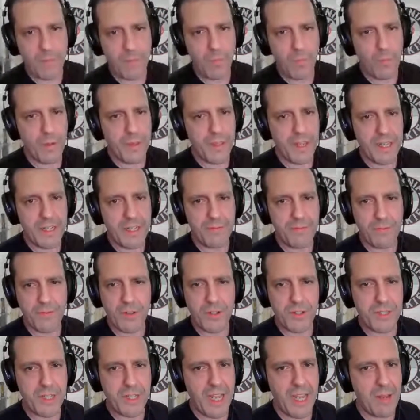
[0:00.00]
when they
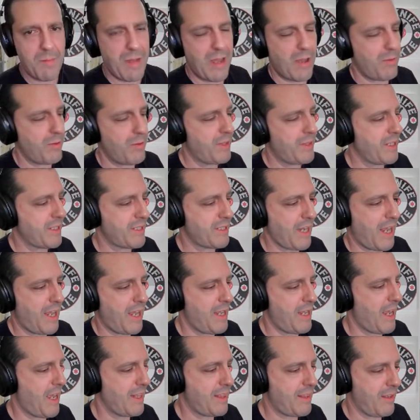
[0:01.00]
first came out with this,
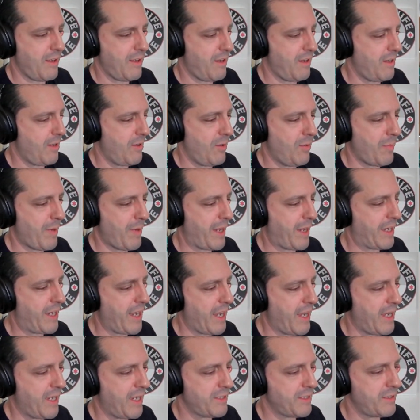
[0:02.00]
I, I thought, oh my
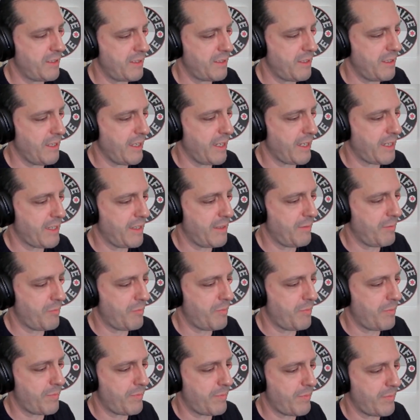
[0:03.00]
gosh, like
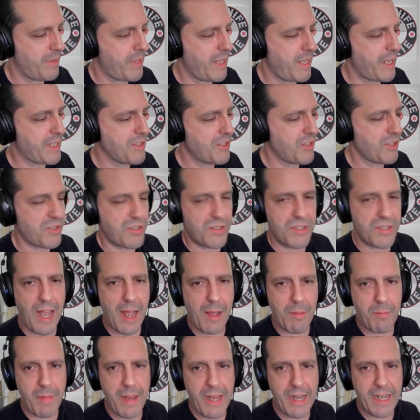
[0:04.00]
they could just
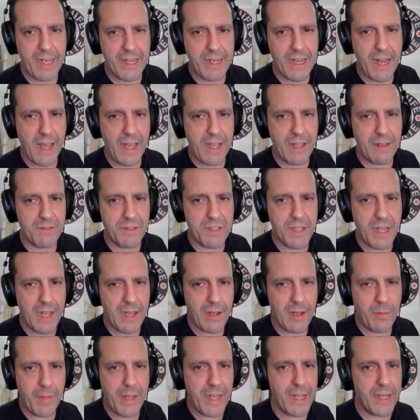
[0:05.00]
stop making knives
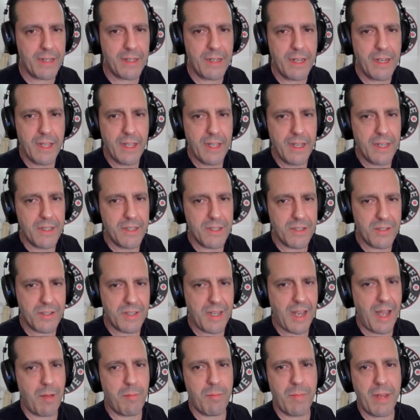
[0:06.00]
now, man. Just
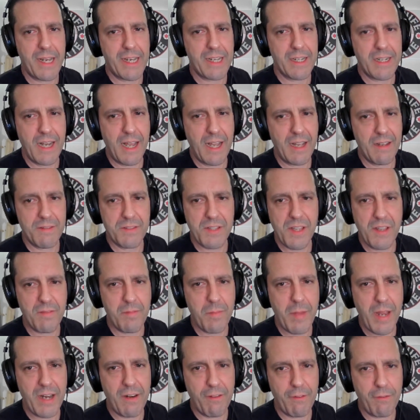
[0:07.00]
stop making knives.
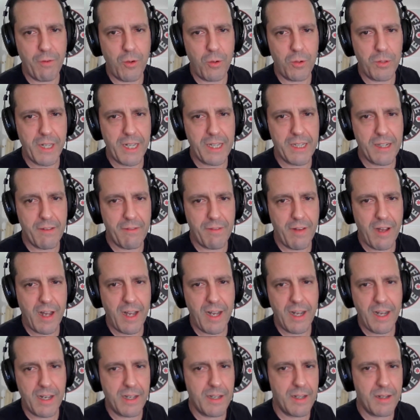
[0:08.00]
They've made a folding
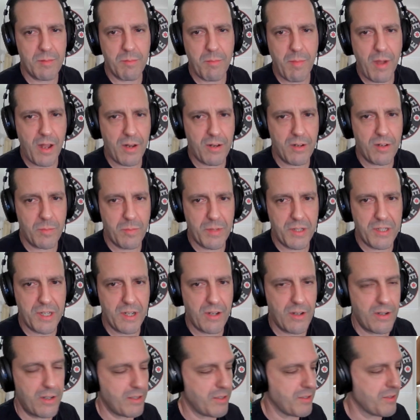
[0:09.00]
navaja in modern
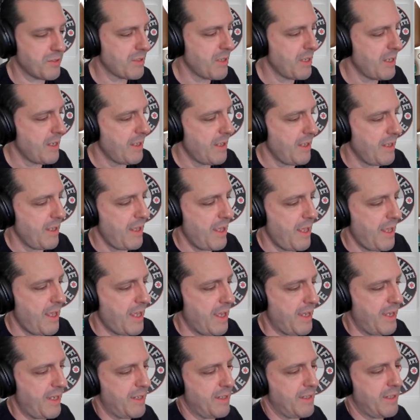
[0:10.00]
materials.
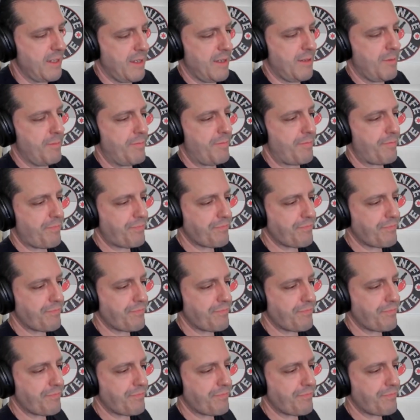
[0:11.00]
And um,